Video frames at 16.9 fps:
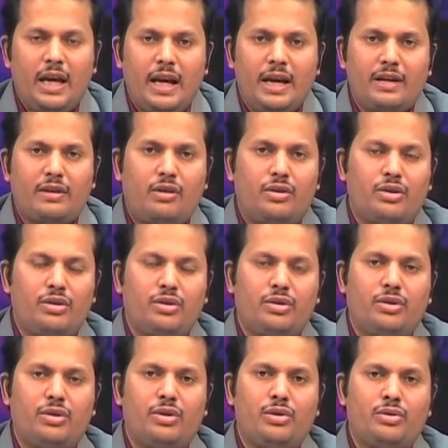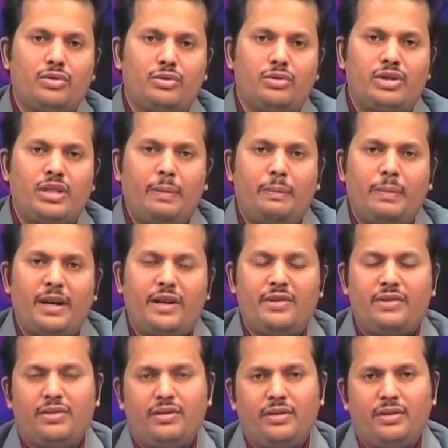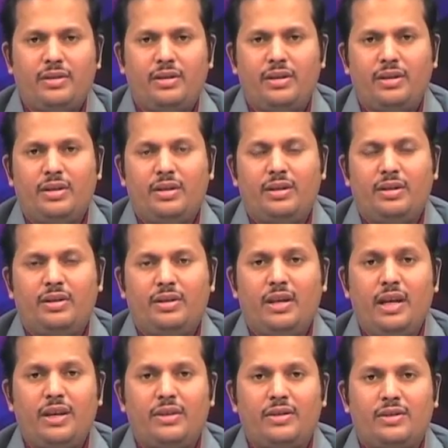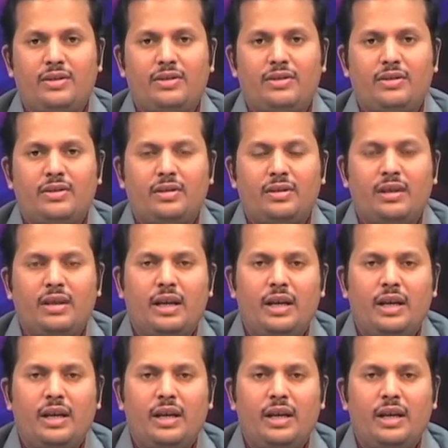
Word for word: They are not two separate things,